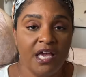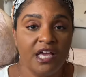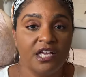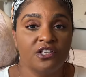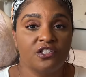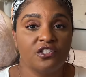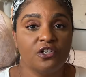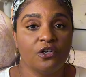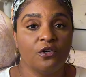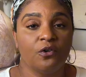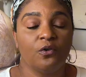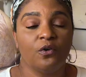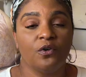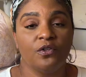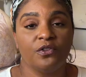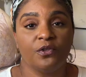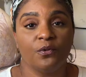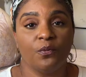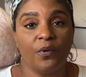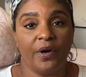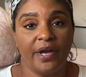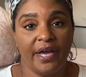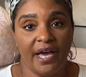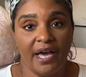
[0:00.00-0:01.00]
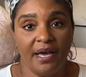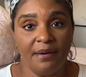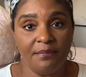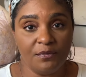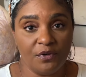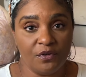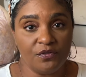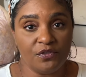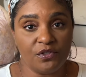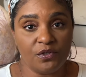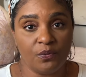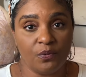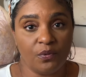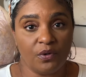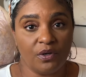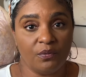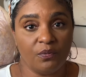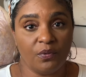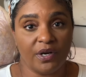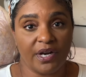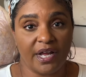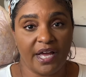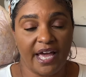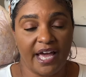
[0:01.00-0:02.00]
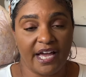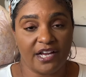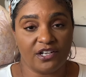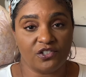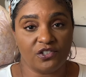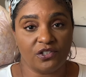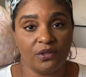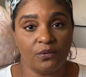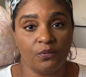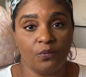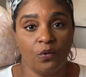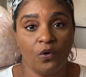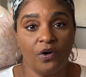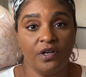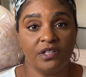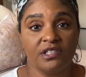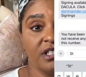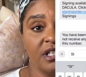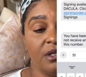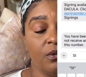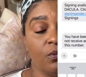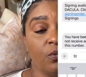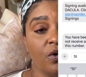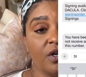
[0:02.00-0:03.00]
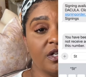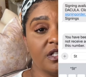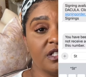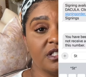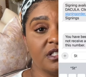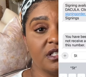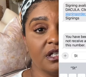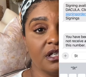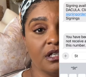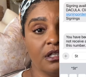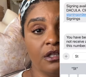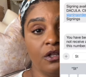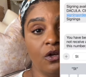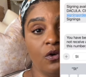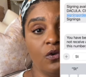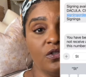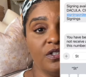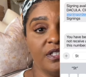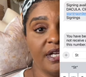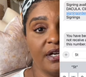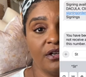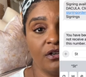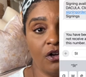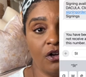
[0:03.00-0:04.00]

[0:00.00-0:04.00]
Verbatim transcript: So the way I moved toward what I actually wanted was to close down